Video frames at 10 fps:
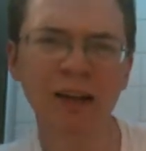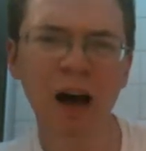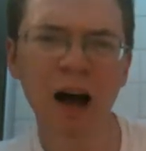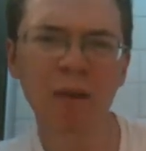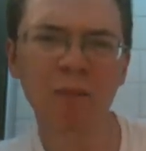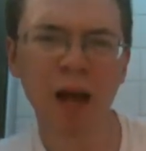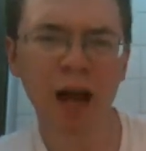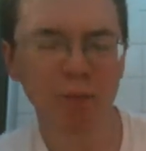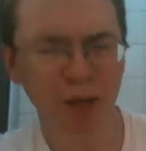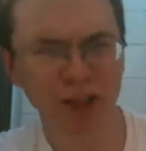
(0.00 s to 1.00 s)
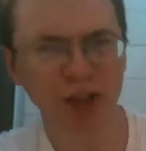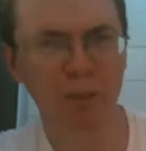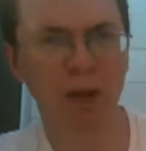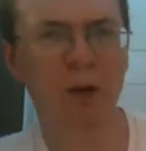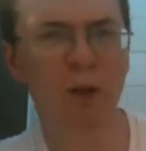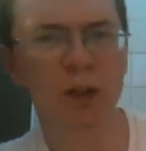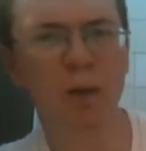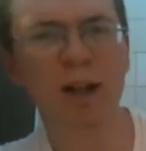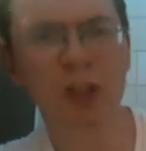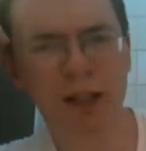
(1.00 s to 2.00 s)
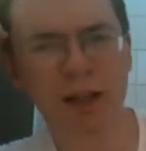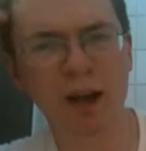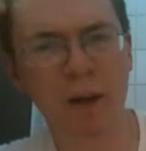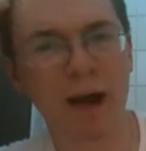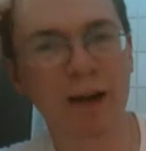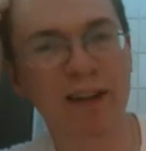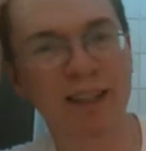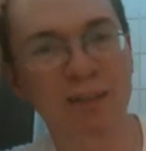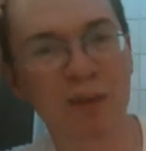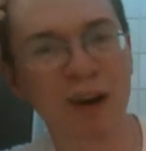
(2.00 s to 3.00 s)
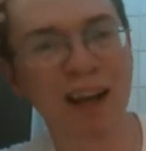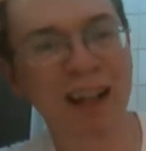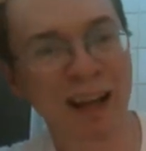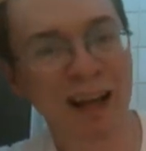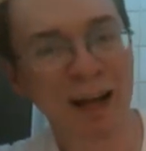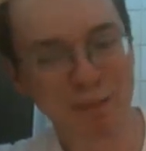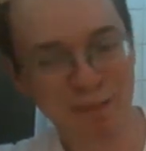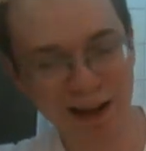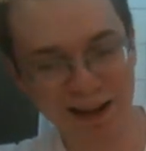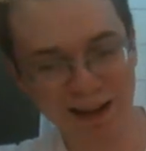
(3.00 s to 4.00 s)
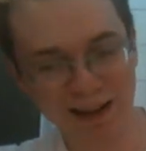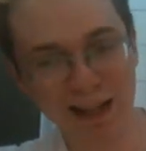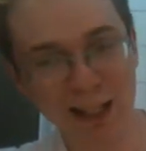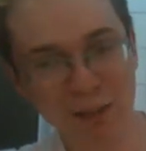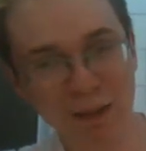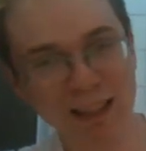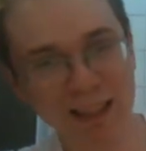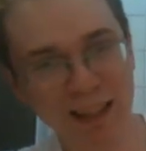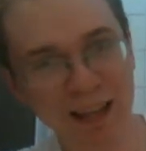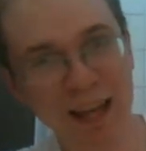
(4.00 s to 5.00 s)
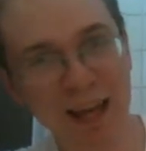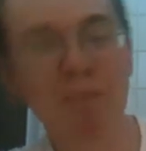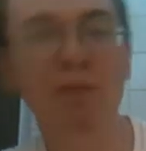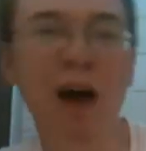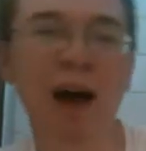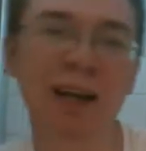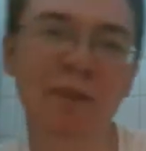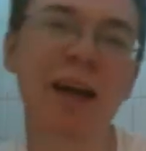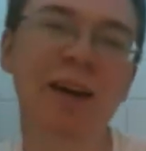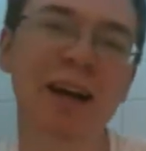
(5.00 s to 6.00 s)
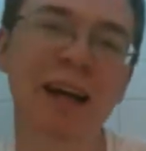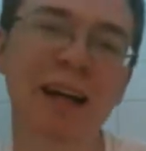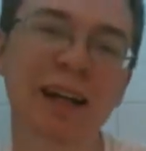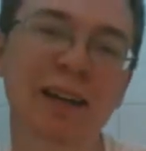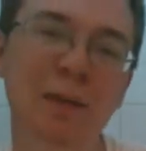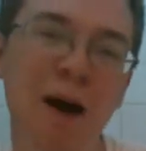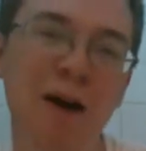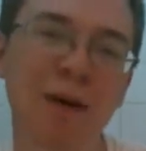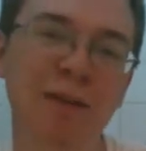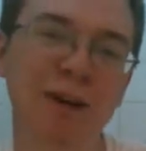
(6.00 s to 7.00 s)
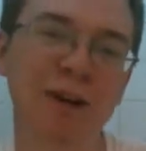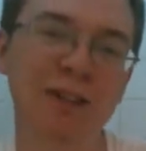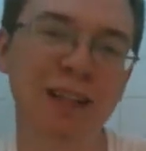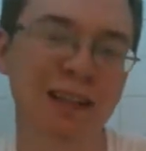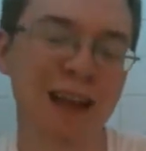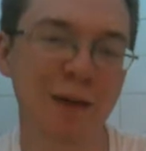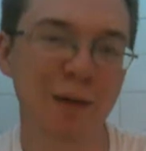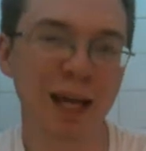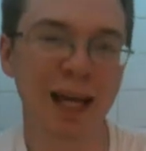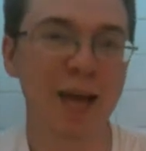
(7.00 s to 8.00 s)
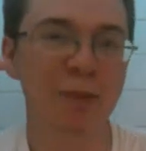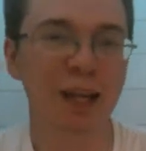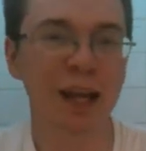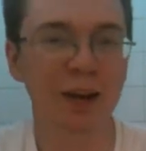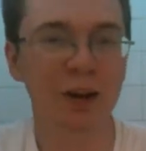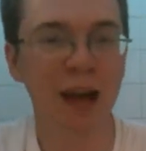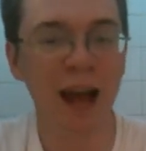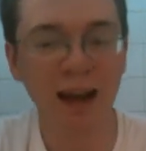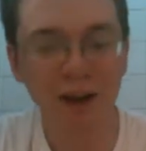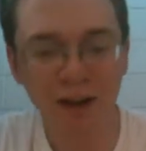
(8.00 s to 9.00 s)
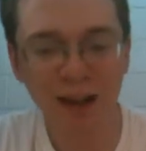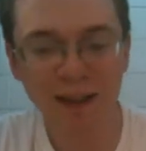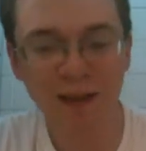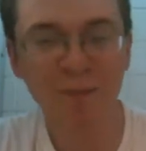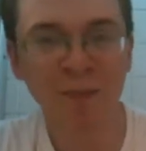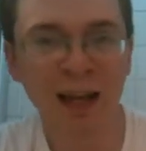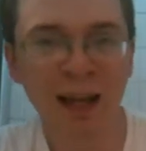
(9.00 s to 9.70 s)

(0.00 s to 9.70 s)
Um, I'm pretty sure Blair Witch Project had come out at this point, but it's basically him documenting the Powerpuff Girls and never being able to get a good angle at them.